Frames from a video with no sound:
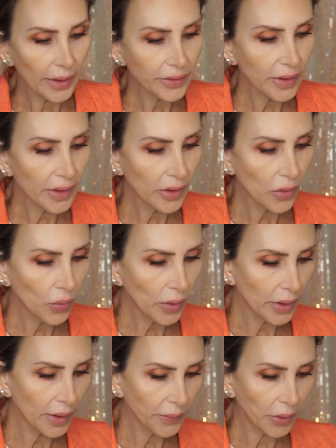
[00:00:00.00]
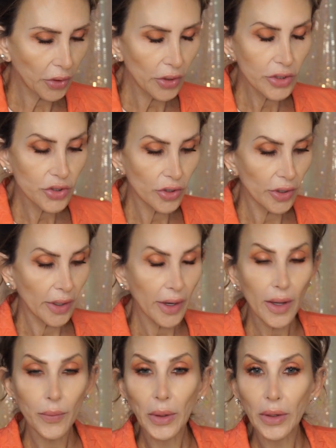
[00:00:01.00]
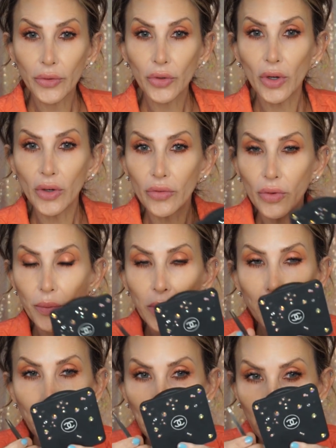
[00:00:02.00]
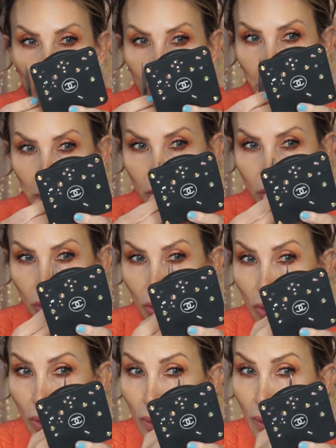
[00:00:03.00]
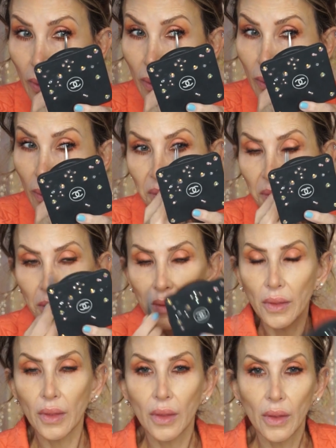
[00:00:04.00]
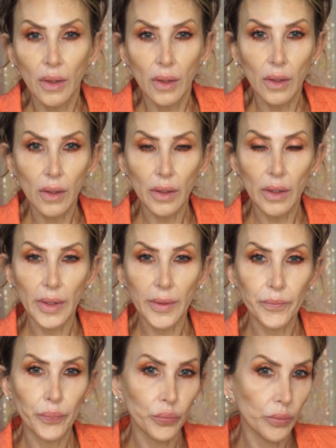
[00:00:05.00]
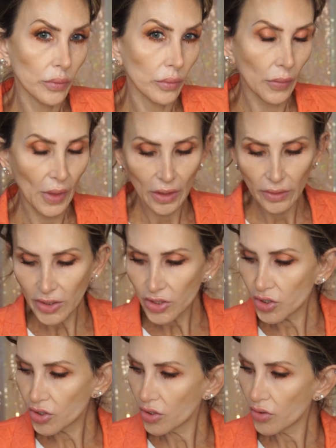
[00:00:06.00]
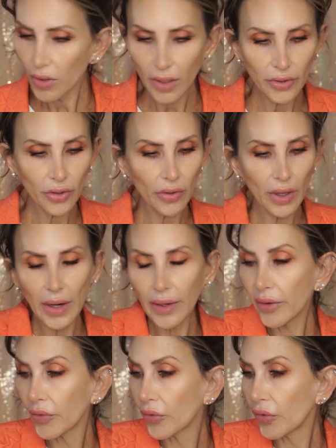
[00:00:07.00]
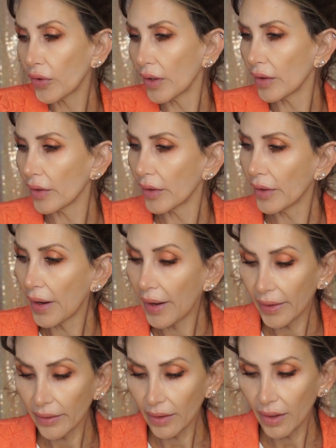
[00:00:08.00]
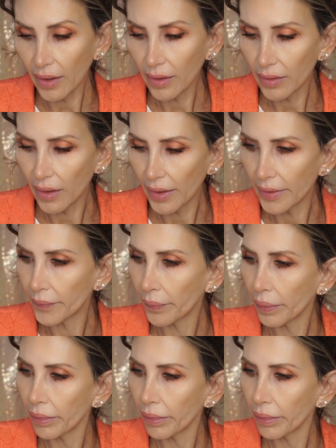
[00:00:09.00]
I tell you what, I'm a creature of habit. It's hard for me to pick up a new tool. Alright, let's do under eye concealer and highlight.